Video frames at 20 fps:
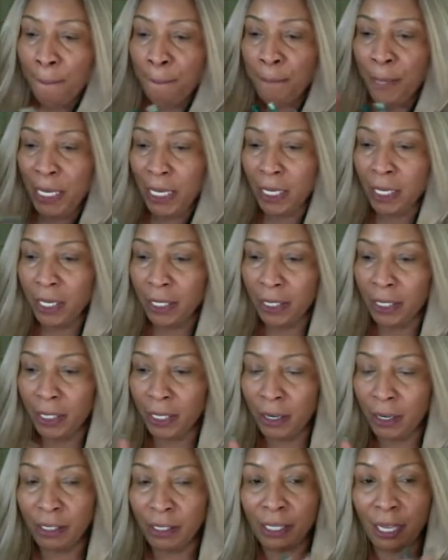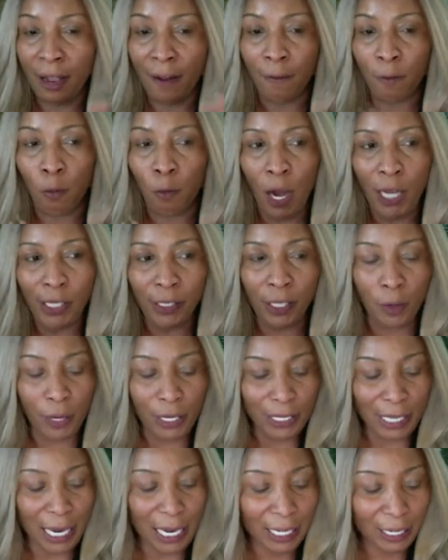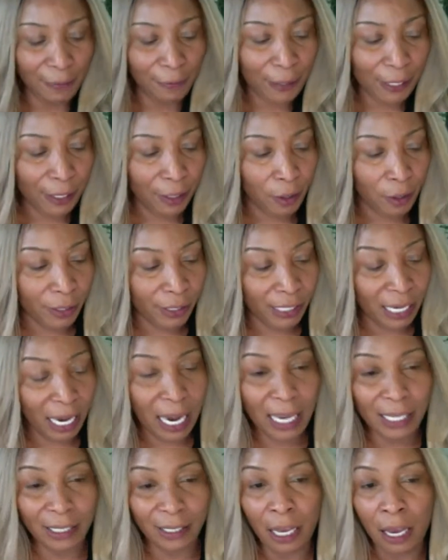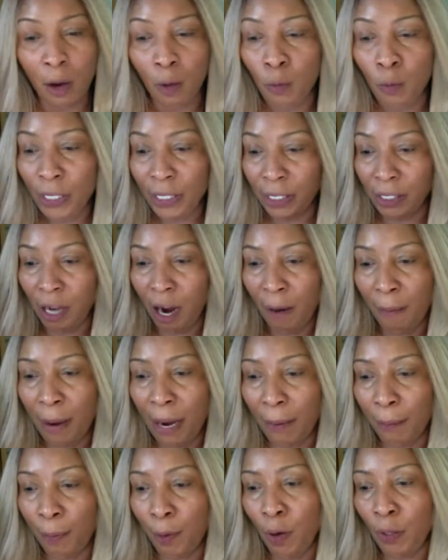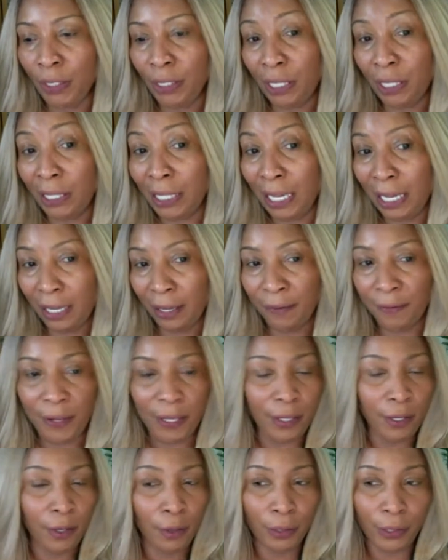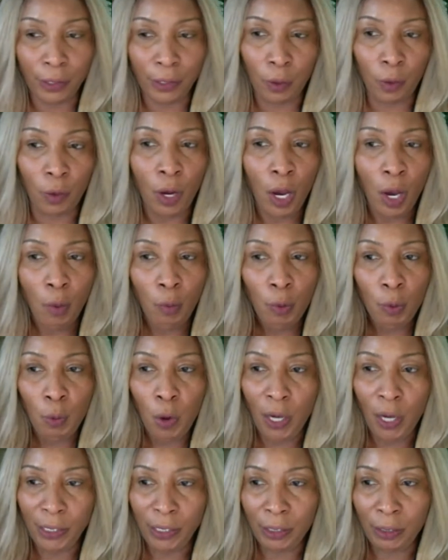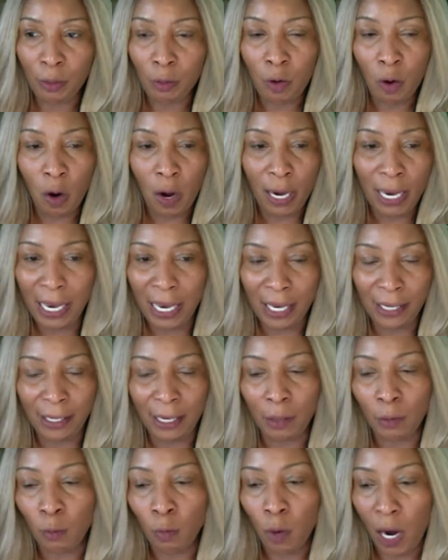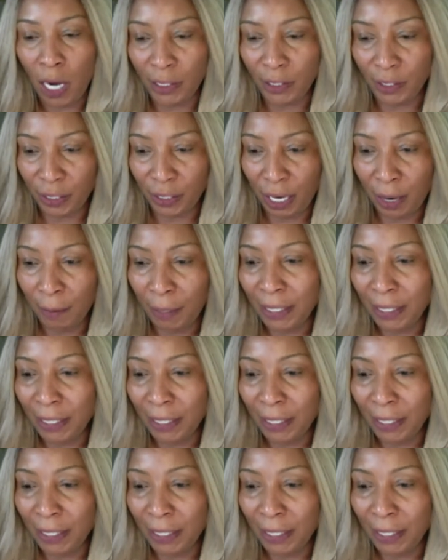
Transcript: Be good to yourself. Watch our daily videos, guys. We start back posting daily videos. So we want you to go ahead and watch them.